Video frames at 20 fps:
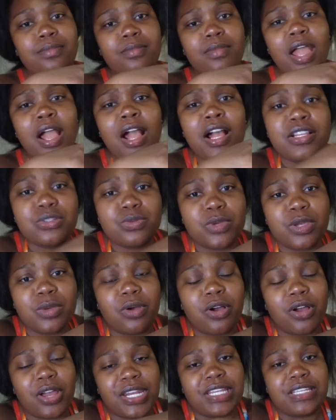Because
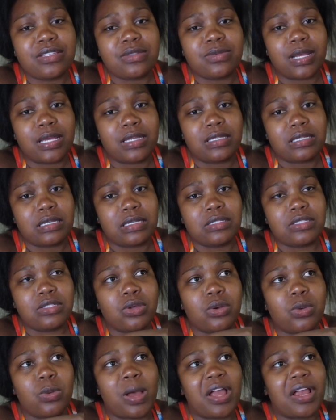this is what I did.
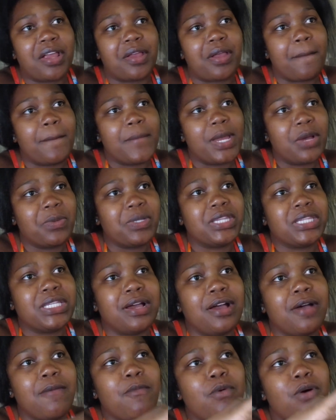So I met with
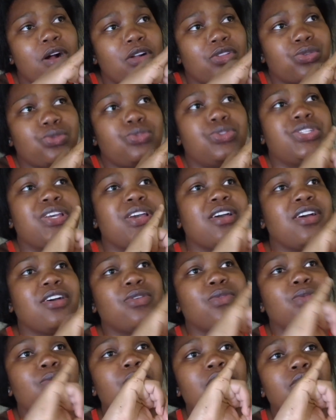them, walked through
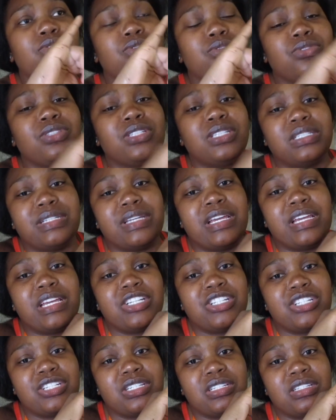town, walked through the
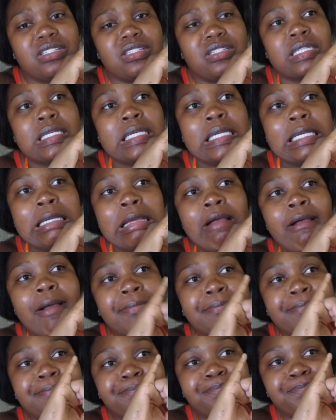stages,
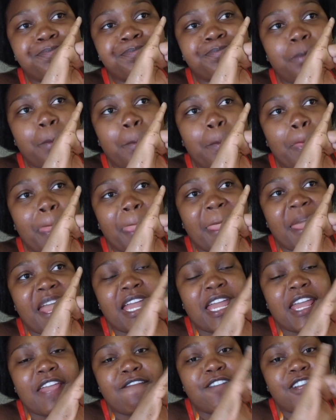
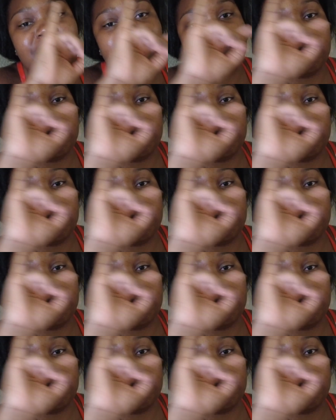even